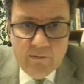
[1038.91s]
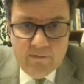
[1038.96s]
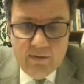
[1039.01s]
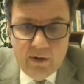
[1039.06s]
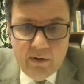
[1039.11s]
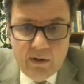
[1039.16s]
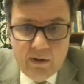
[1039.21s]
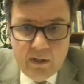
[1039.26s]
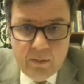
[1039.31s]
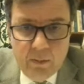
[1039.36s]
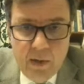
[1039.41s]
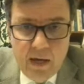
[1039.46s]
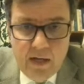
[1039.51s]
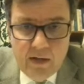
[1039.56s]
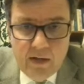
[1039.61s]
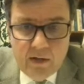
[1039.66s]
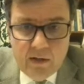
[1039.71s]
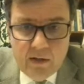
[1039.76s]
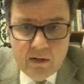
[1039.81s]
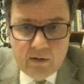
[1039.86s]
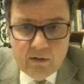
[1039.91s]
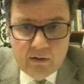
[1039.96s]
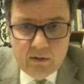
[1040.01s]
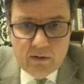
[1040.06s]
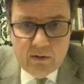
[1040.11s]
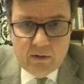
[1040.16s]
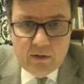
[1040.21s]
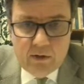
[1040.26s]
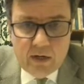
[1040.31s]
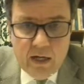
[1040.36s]
very dependent on
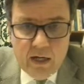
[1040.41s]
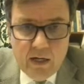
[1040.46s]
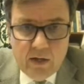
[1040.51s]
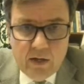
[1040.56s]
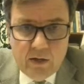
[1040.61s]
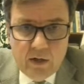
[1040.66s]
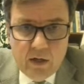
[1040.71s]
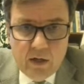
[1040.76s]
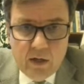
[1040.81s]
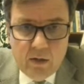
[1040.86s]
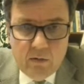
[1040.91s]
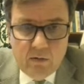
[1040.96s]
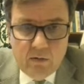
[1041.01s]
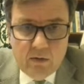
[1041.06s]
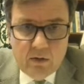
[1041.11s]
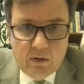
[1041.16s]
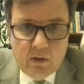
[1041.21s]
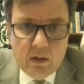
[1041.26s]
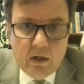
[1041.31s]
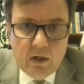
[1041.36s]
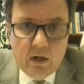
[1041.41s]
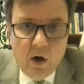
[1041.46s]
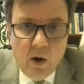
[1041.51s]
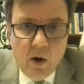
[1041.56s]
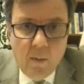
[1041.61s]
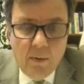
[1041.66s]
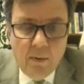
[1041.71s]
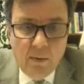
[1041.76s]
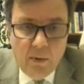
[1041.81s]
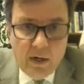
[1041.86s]
state-owned
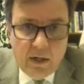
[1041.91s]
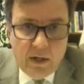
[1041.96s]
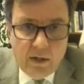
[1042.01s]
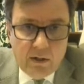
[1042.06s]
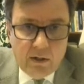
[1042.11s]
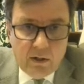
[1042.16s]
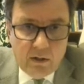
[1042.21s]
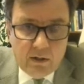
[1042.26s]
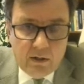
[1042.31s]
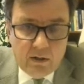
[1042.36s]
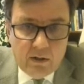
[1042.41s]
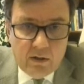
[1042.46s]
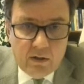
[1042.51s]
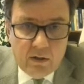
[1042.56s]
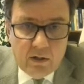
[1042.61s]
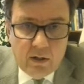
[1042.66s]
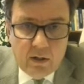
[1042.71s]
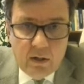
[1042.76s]
operators